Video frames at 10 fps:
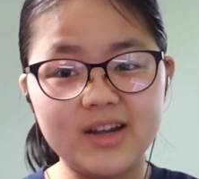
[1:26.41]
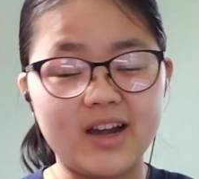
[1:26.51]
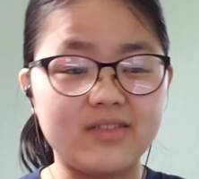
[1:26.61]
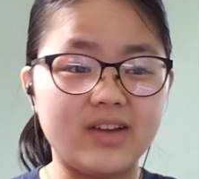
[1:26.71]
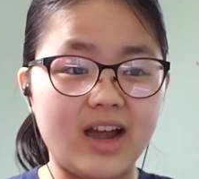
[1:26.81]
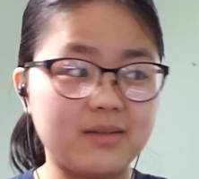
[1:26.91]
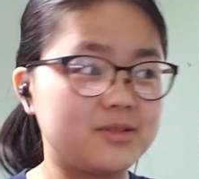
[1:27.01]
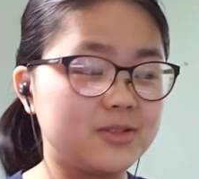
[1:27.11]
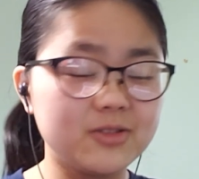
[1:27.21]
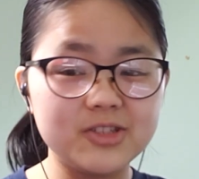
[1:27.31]
I've
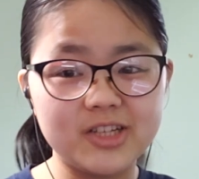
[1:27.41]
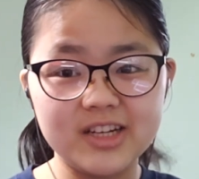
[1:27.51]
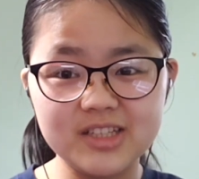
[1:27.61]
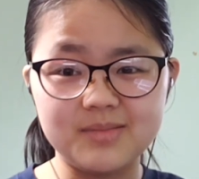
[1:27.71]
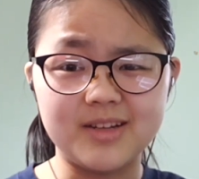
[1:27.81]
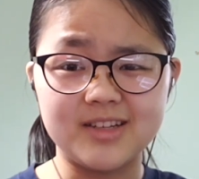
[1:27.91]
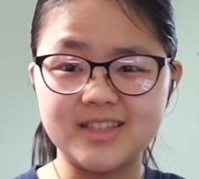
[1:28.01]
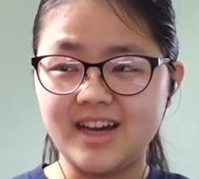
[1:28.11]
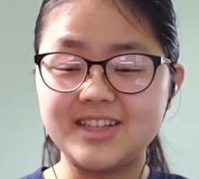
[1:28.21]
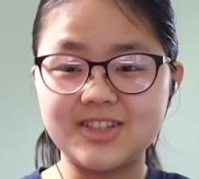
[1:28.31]
absolutely changed because
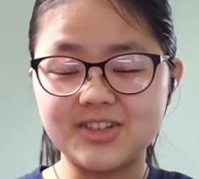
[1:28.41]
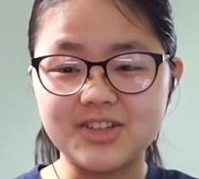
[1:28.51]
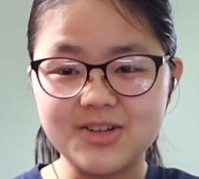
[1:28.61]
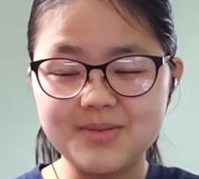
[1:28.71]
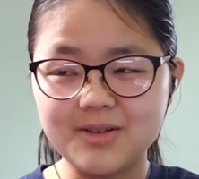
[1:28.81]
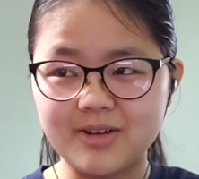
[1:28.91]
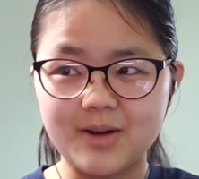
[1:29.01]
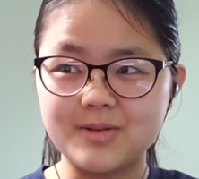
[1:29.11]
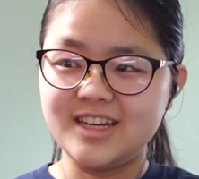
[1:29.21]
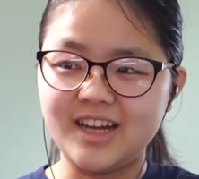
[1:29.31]
I started cubing when I
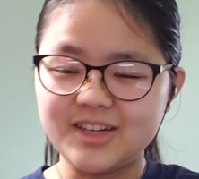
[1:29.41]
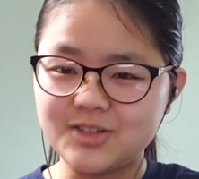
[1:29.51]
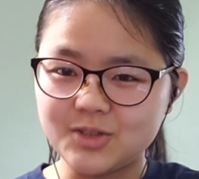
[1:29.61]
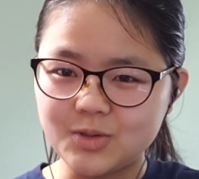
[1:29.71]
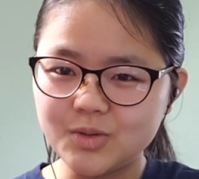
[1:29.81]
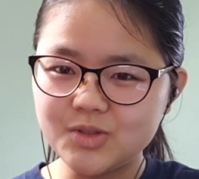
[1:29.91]
was 9 years old,